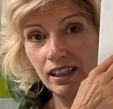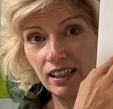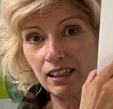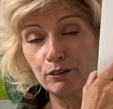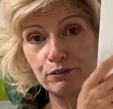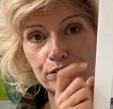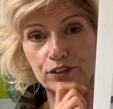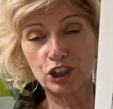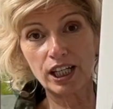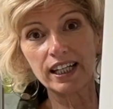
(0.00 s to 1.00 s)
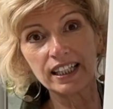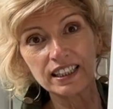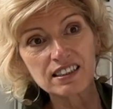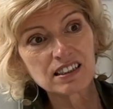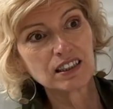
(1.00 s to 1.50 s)
love
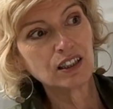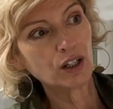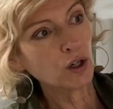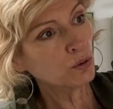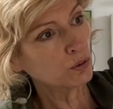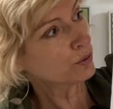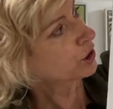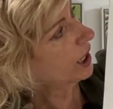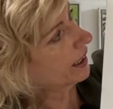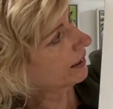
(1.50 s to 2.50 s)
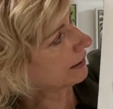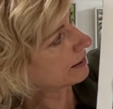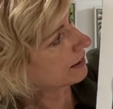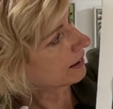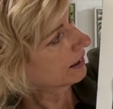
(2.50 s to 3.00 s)
chairs, old chairs,
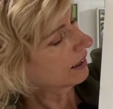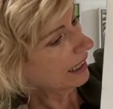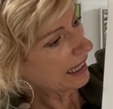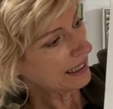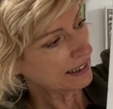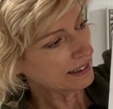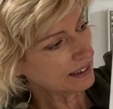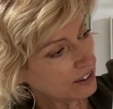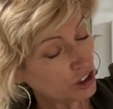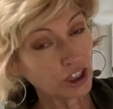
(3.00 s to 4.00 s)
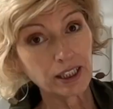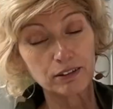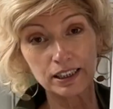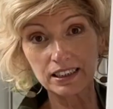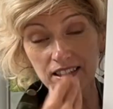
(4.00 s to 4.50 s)
and shape.
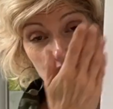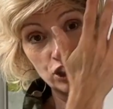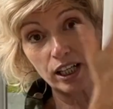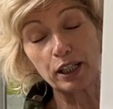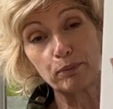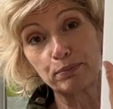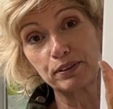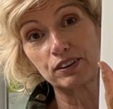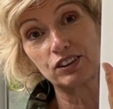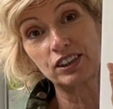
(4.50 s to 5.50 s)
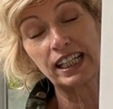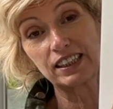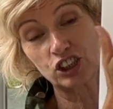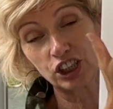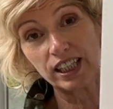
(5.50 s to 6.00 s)
It's the shape, that
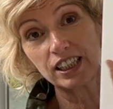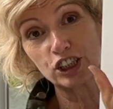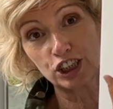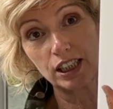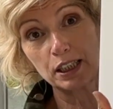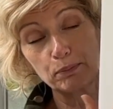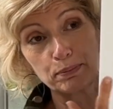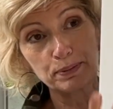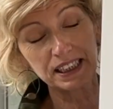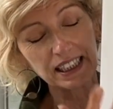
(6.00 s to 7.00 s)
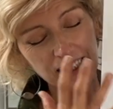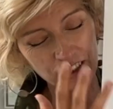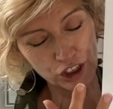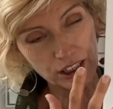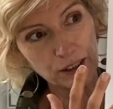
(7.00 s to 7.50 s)
chair's shape. Particular
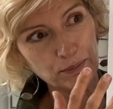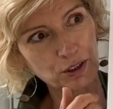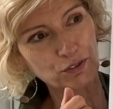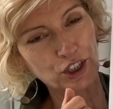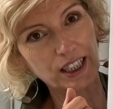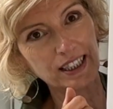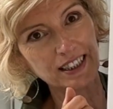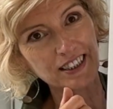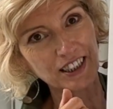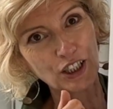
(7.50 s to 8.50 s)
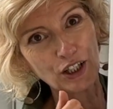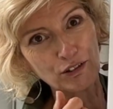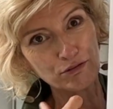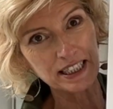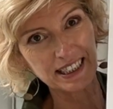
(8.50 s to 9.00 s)
shapes of chairs
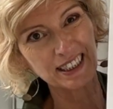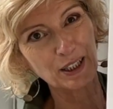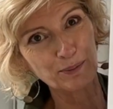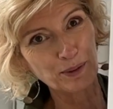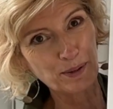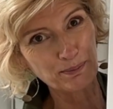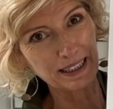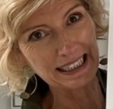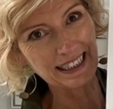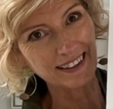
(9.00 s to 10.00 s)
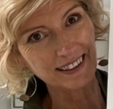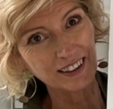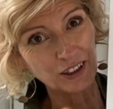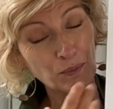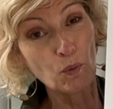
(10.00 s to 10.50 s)
resonate with me, and
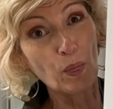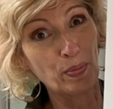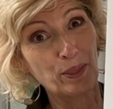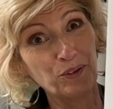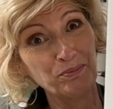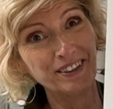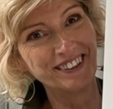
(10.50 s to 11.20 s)
I want them.